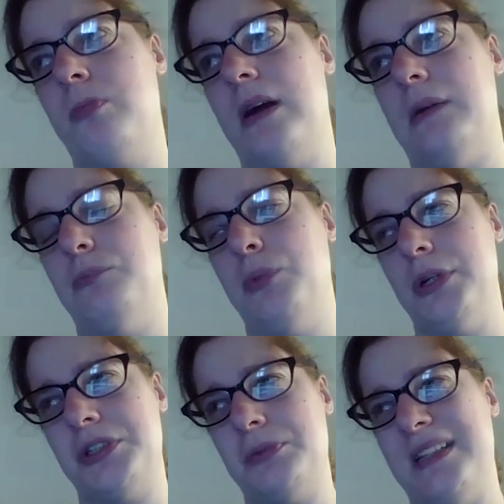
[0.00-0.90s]
um,
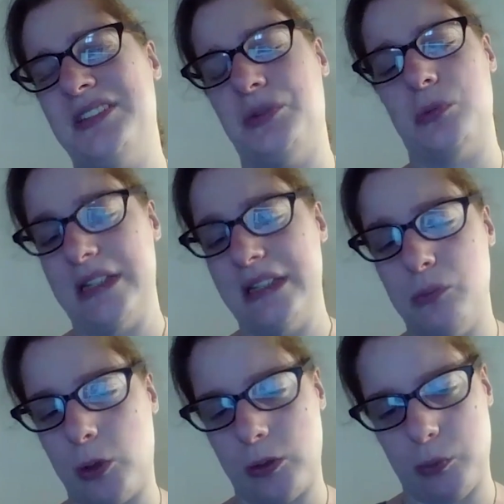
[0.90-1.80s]
pushed me to read
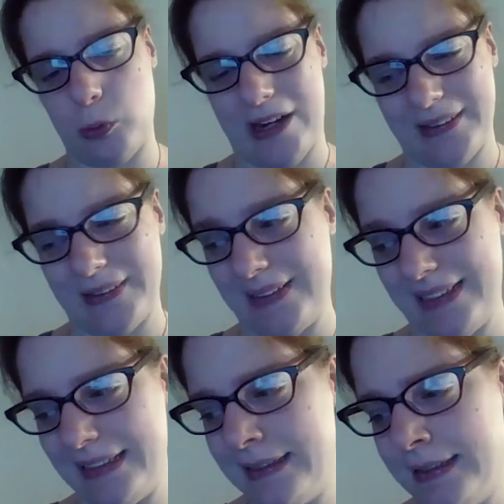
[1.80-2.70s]
more
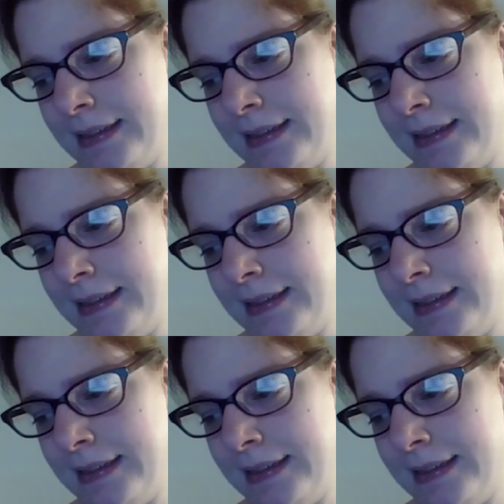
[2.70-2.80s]
widely.